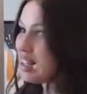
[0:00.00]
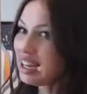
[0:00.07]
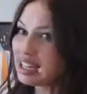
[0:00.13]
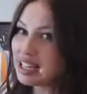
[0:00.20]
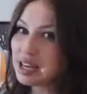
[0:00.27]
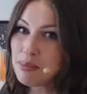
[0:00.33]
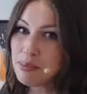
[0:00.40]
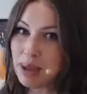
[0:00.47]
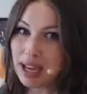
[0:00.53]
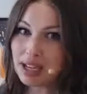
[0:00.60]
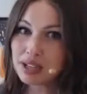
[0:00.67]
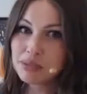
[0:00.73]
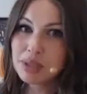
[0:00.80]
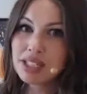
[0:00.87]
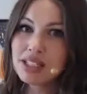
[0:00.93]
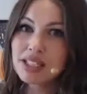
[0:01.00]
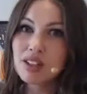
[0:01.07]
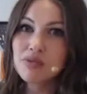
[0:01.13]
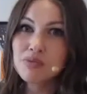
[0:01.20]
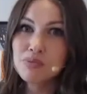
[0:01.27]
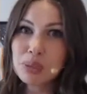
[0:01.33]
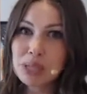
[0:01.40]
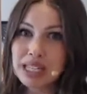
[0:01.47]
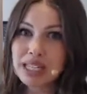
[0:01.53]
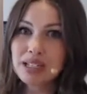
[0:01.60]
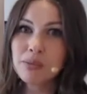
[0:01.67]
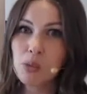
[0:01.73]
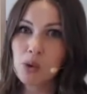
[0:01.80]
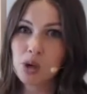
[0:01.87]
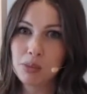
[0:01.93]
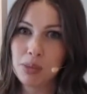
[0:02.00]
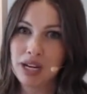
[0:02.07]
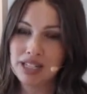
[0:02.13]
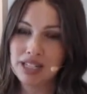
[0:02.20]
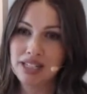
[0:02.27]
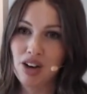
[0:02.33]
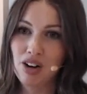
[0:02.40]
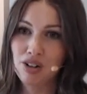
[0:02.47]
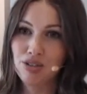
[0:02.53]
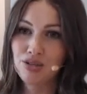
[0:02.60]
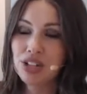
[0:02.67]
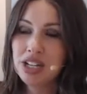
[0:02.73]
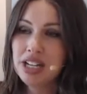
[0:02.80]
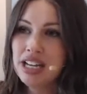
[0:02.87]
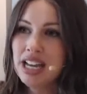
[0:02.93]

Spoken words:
that commandment of being more myself.